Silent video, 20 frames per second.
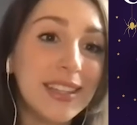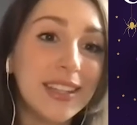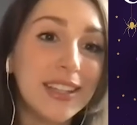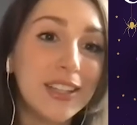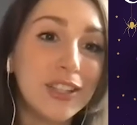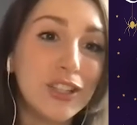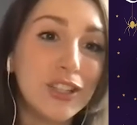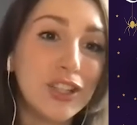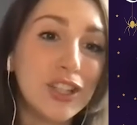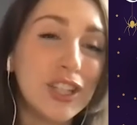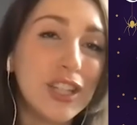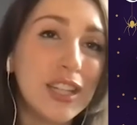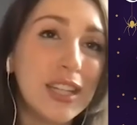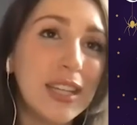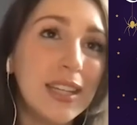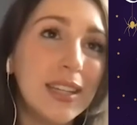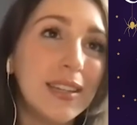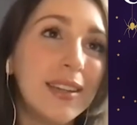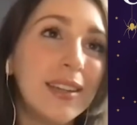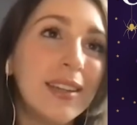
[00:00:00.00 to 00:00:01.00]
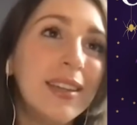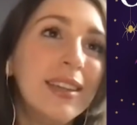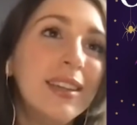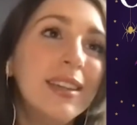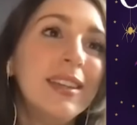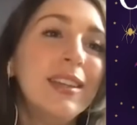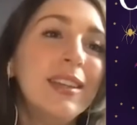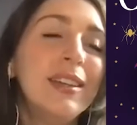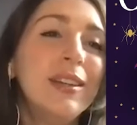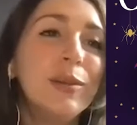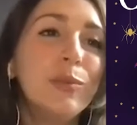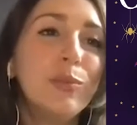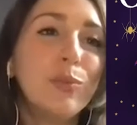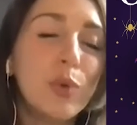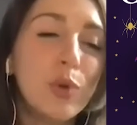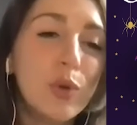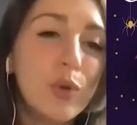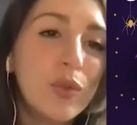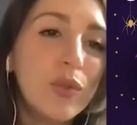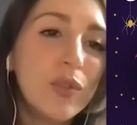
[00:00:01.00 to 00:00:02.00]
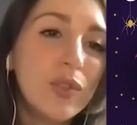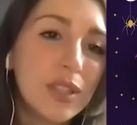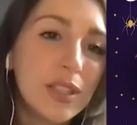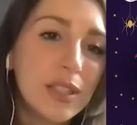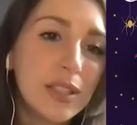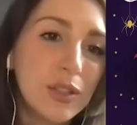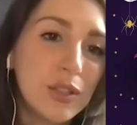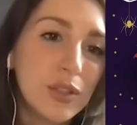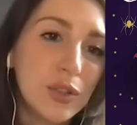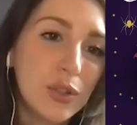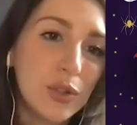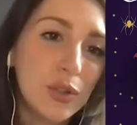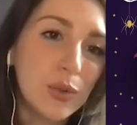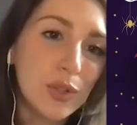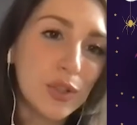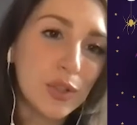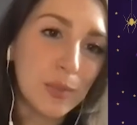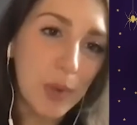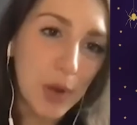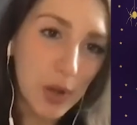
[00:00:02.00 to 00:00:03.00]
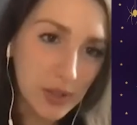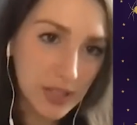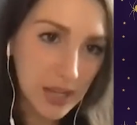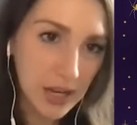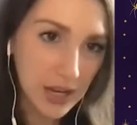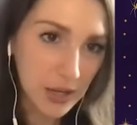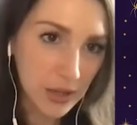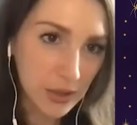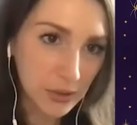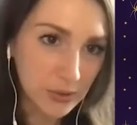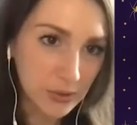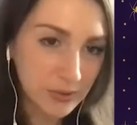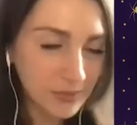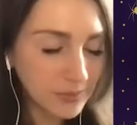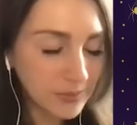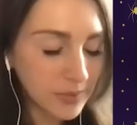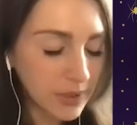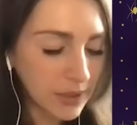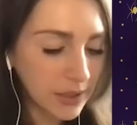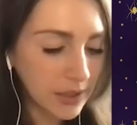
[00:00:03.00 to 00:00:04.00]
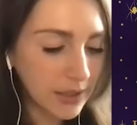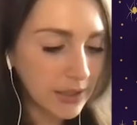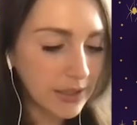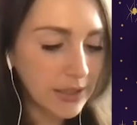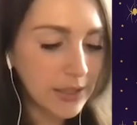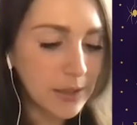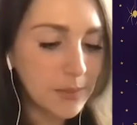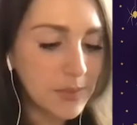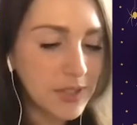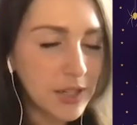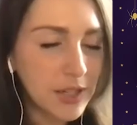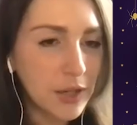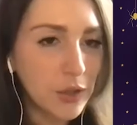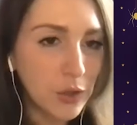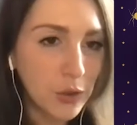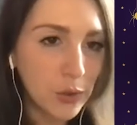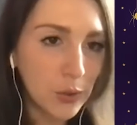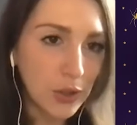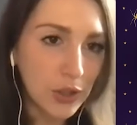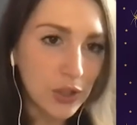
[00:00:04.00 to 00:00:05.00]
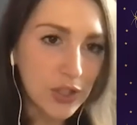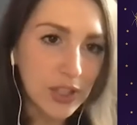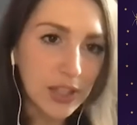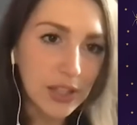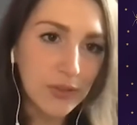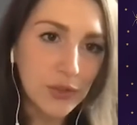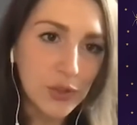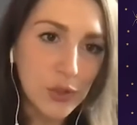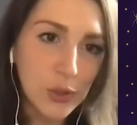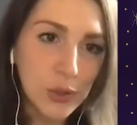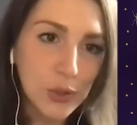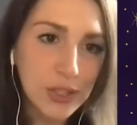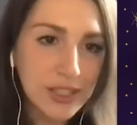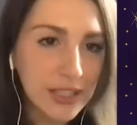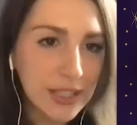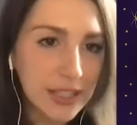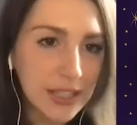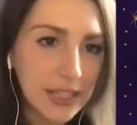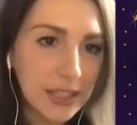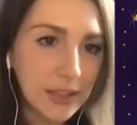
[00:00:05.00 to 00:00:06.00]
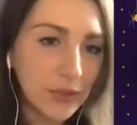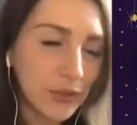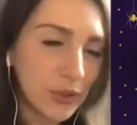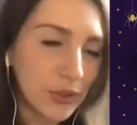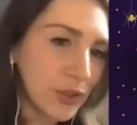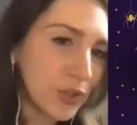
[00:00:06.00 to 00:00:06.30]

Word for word: And she moves to a small town uh, in upstate New York. She leaves New York City for